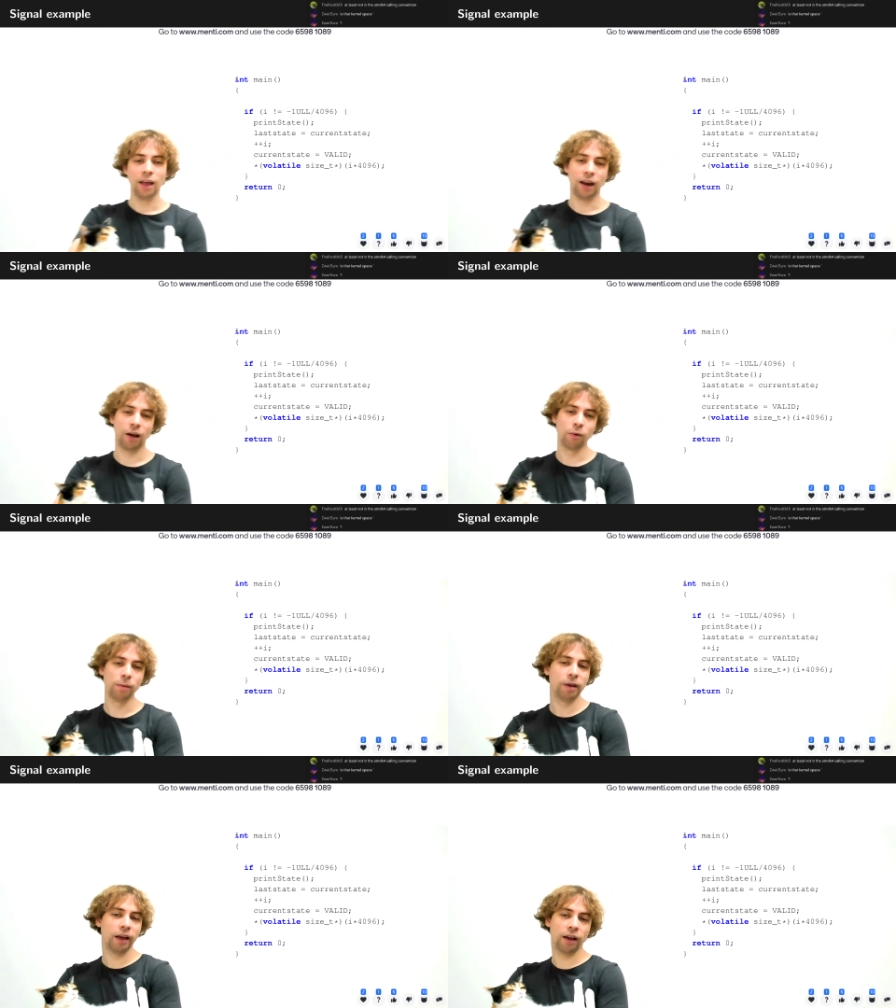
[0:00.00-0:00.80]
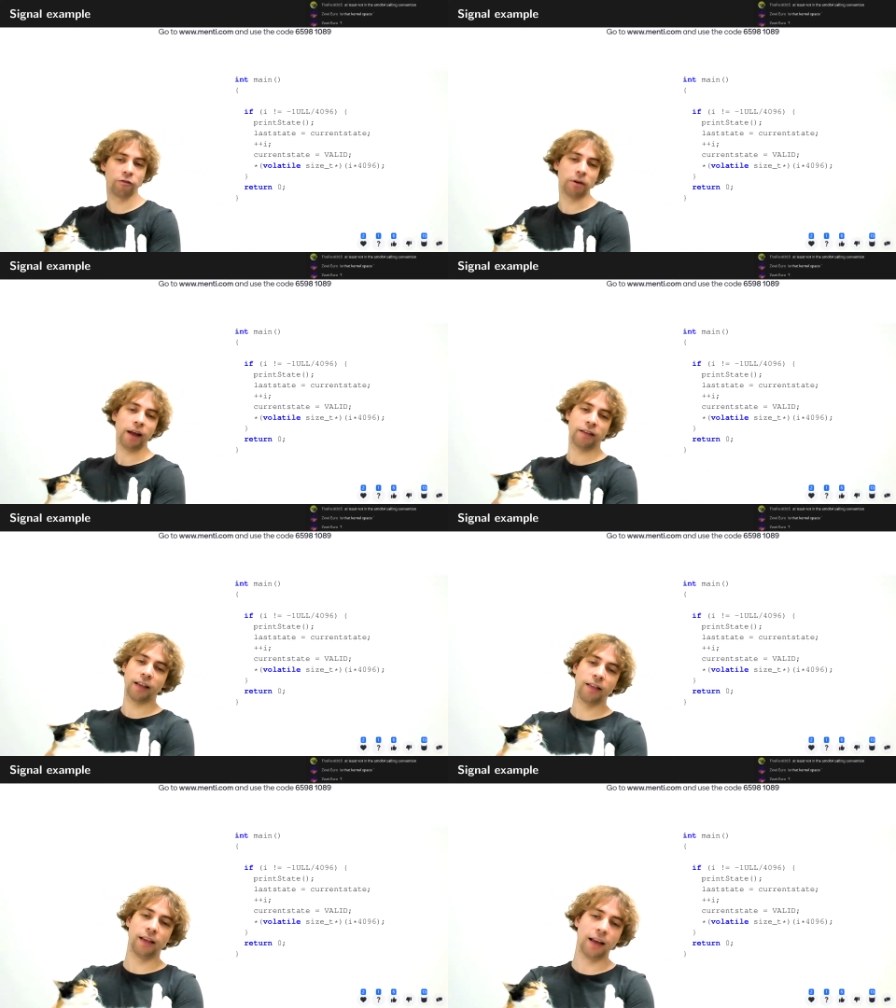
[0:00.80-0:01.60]
and I will be
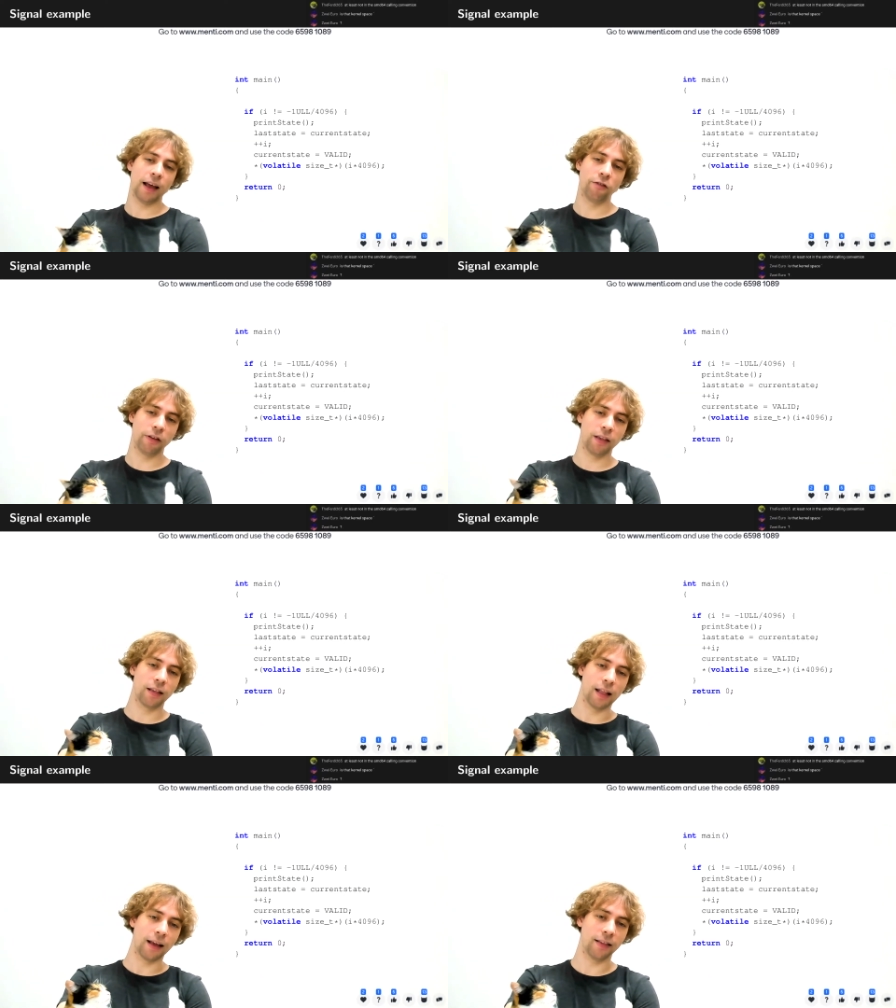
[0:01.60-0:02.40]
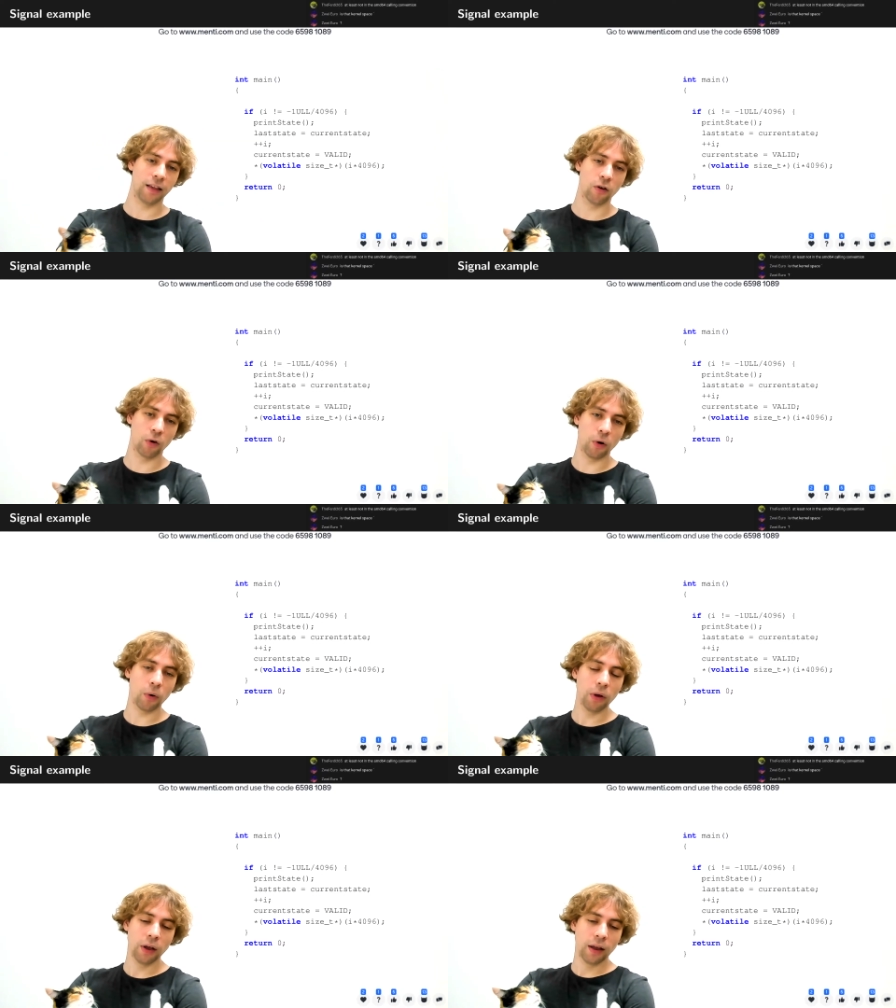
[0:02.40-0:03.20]
accessing addresses like
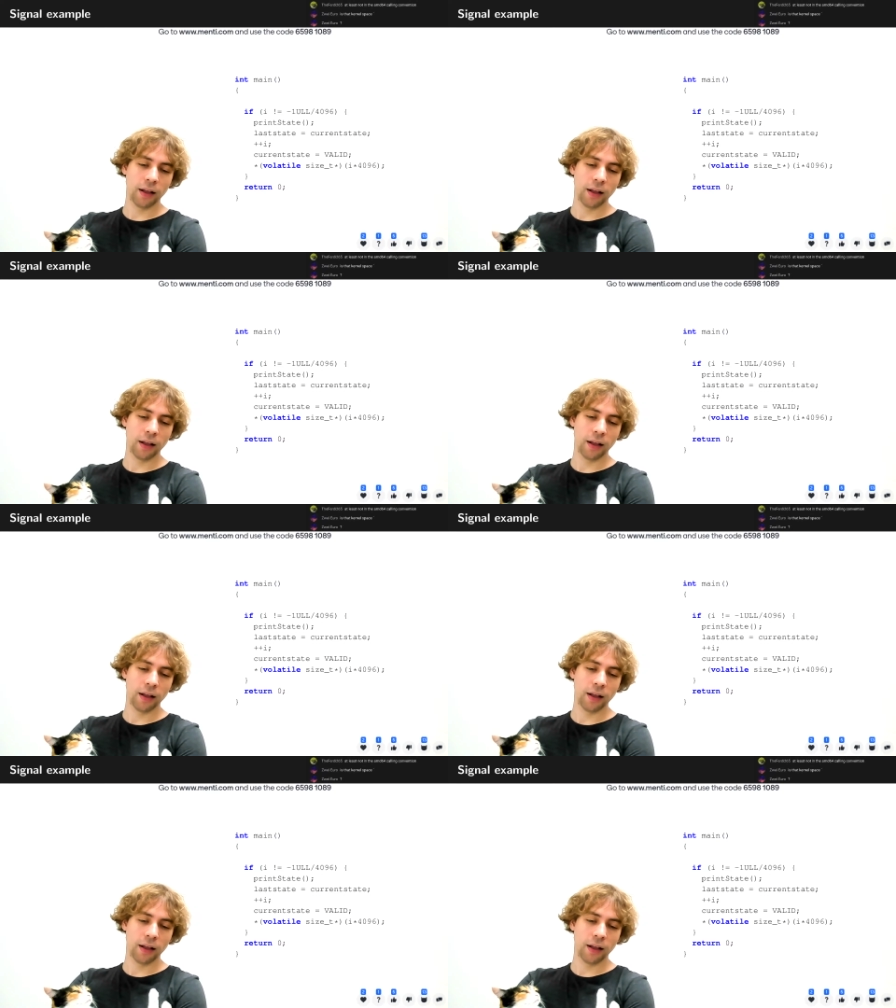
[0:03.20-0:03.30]
0,